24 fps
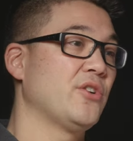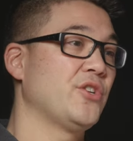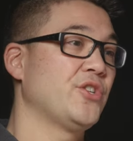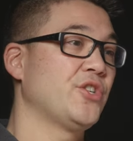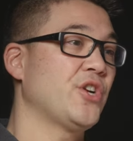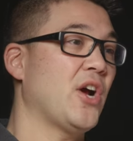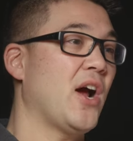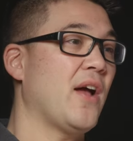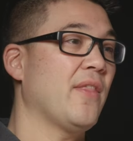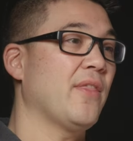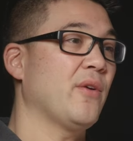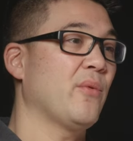
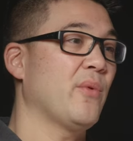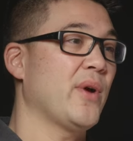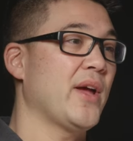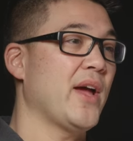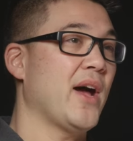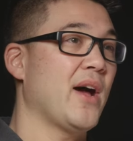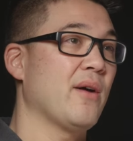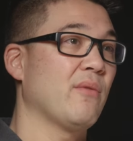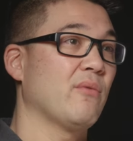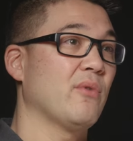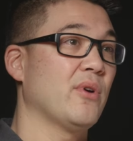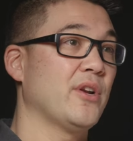shot the way
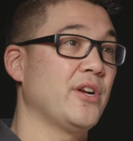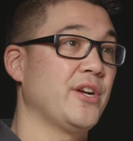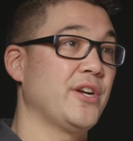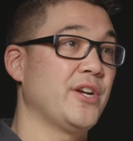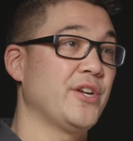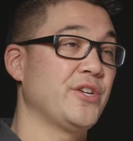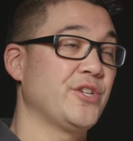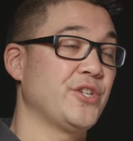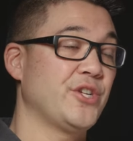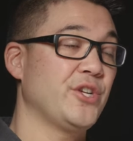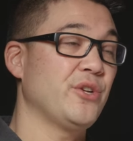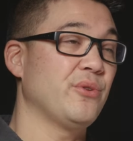I wanted to
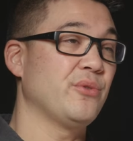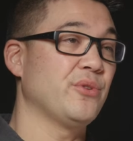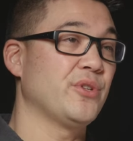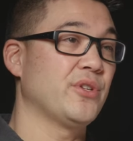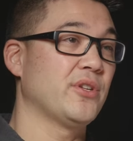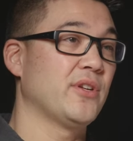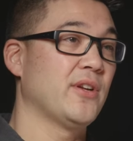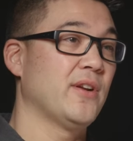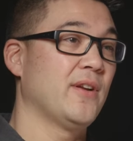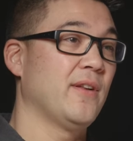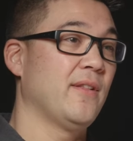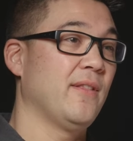shoot,
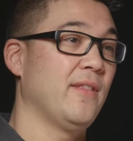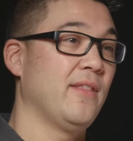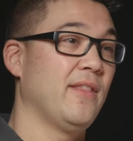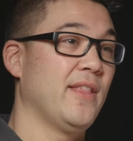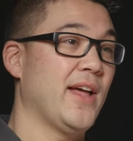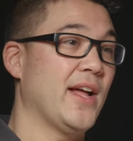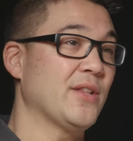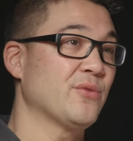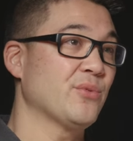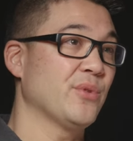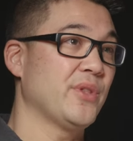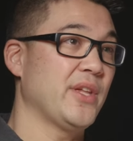
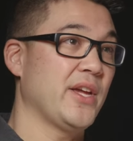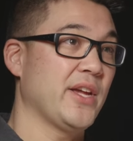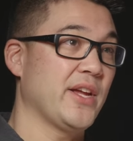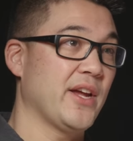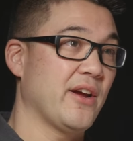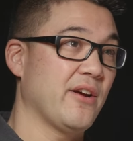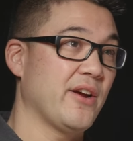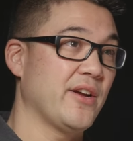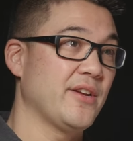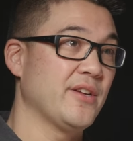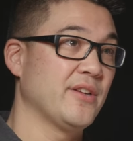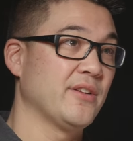that's what they
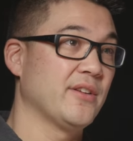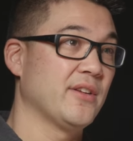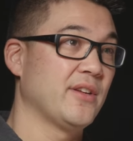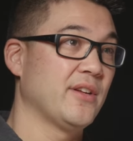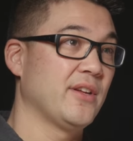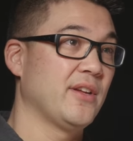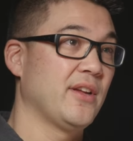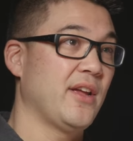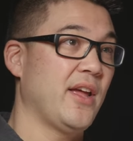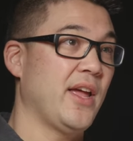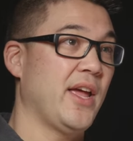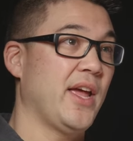carried.
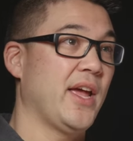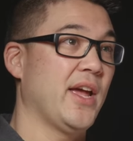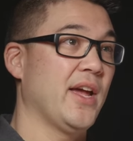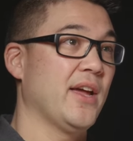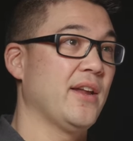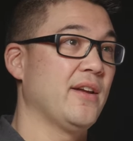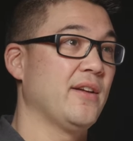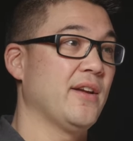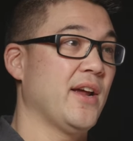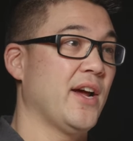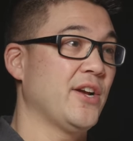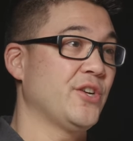
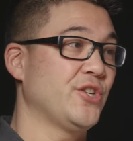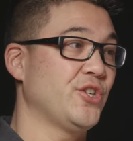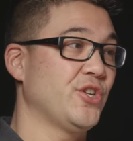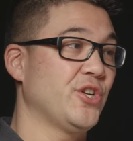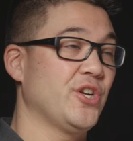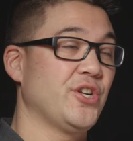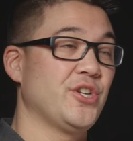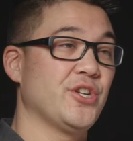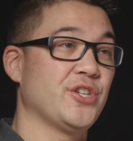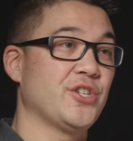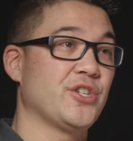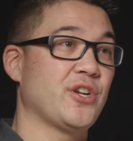And I should
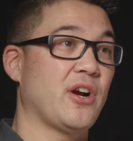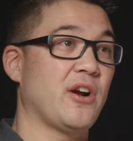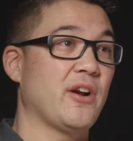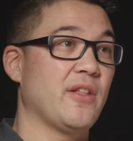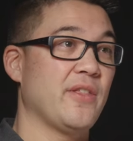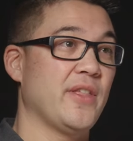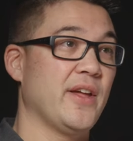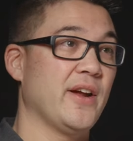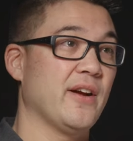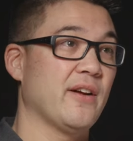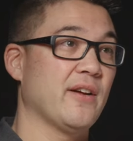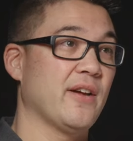have just
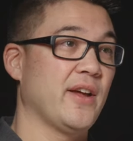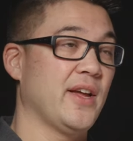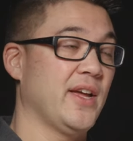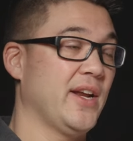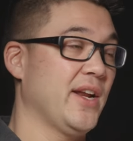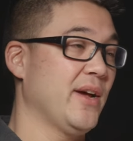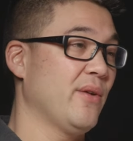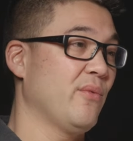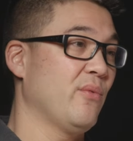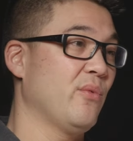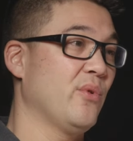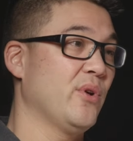started there and
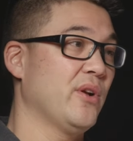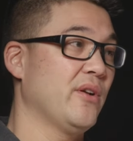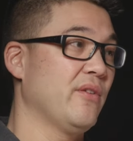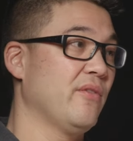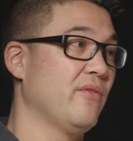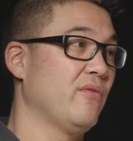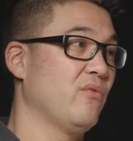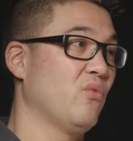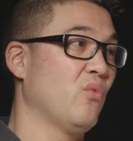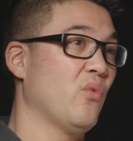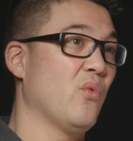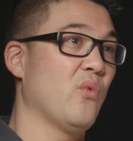I would
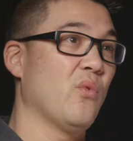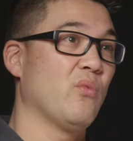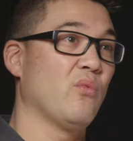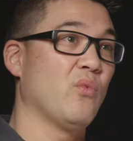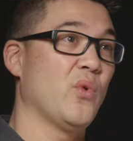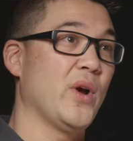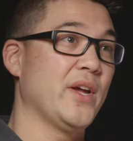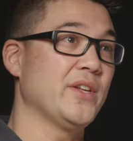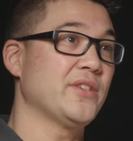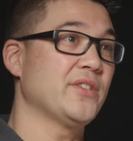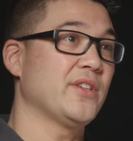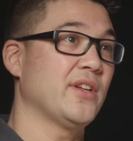have
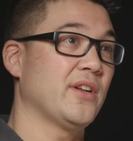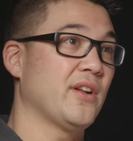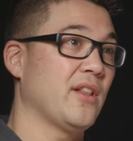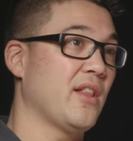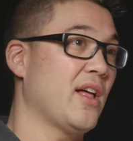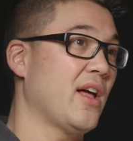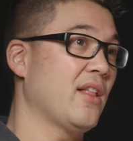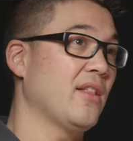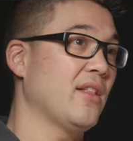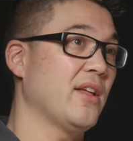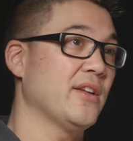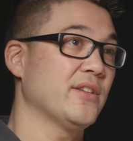wasted a
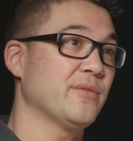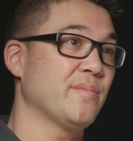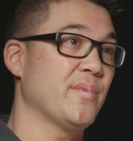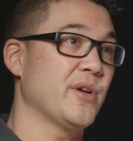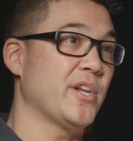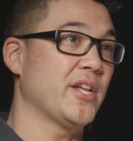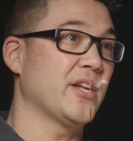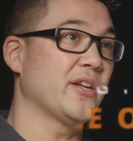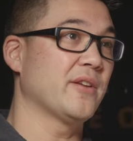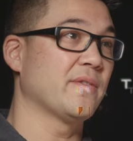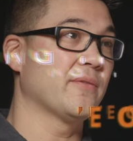lot less money.